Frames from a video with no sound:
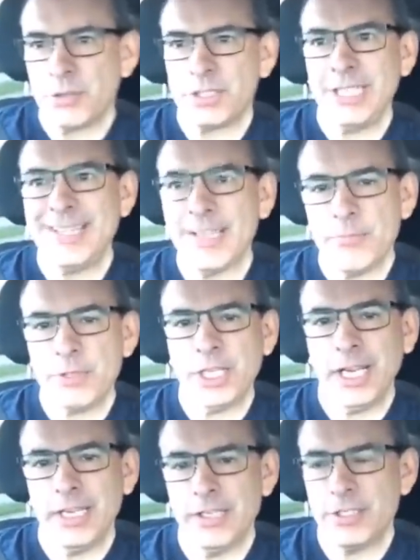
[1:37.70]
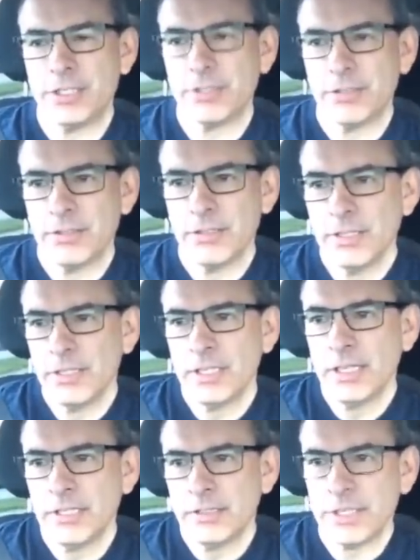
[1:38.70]
unless you see them
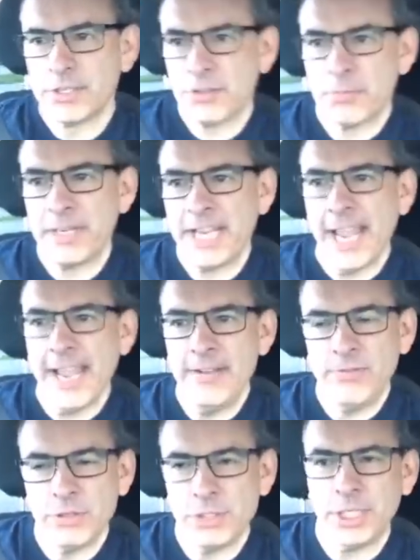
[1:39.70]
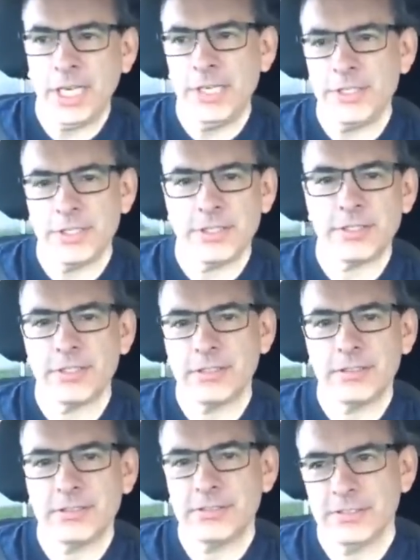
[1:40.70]
change, unless their behavior
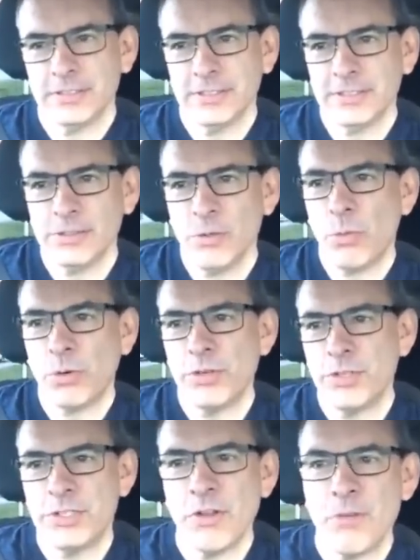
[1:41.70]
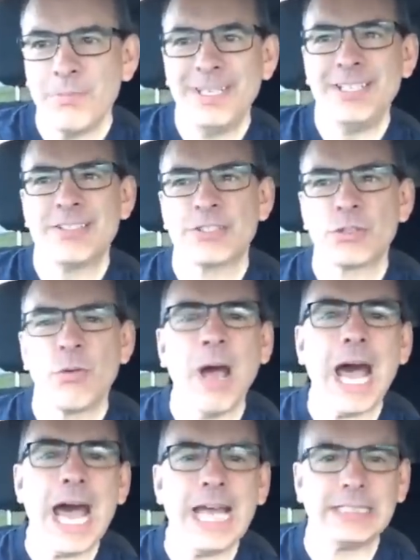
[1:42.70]
changes. Words
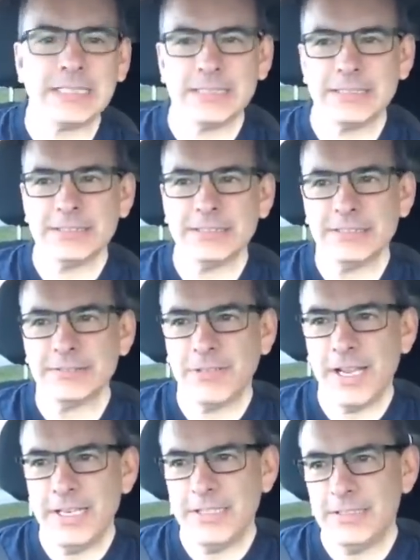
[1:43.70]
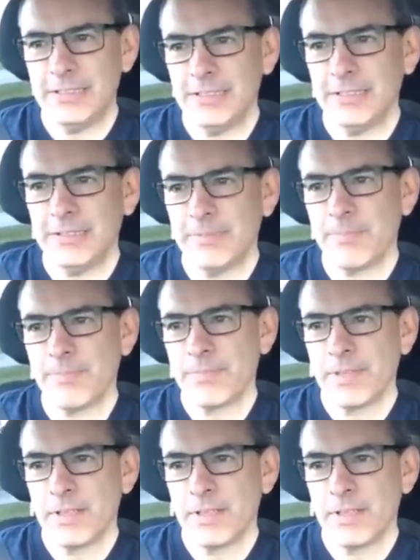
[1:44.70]
don't mean squat, right?